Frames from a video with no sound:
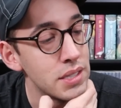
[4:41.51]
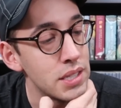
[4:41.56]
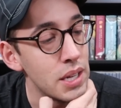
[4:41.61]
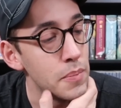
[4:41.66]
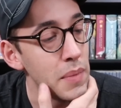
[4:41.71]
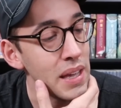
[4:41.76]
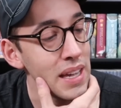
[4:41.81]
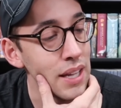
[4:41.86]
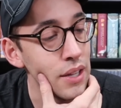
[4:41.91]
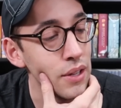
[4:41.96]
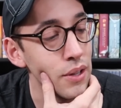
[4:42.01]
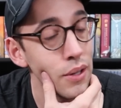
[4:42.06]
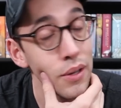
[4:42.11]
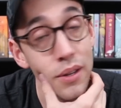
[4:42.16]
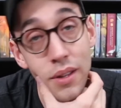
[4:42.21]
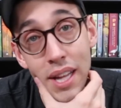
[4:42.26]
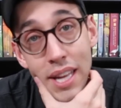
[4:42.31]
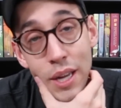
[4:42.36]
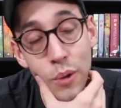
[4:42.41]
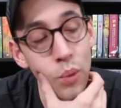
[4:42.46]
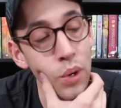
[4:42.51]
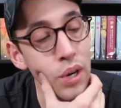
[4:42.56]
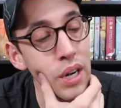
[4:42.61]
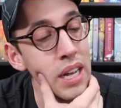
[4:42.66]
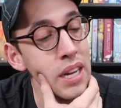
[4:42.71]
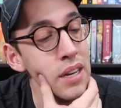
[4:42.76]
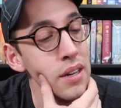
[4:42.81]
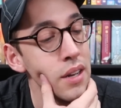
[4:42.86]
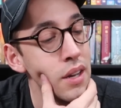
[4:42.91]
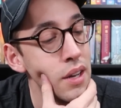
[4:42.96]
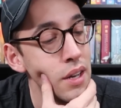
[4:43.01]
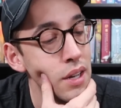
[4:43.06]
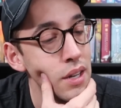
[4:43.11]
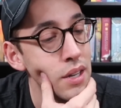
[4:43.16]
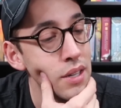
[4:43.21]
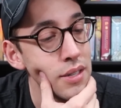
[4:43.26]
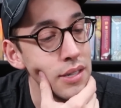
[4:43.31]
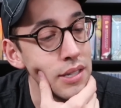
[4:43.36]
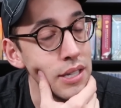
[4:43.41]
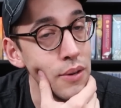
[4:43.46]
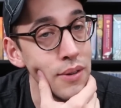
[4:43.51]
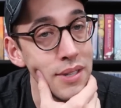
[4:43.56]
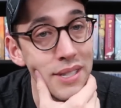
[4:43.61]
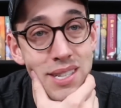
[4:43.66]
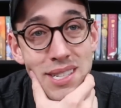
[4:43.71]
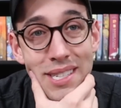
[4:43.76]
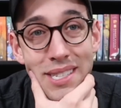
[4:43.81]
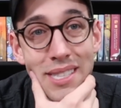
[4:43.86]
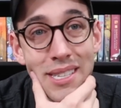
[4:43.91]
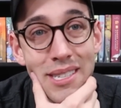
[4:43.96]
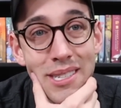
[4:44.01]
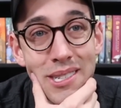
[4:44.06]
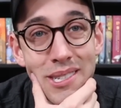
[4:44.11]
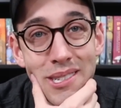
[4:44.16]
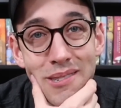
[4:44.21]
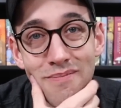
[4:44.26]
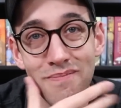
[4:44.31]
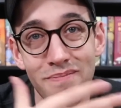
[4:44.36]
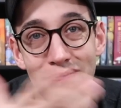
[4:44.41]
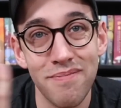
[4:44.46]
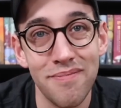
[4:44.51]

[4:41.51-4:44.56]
to make it look like wording. So it's just this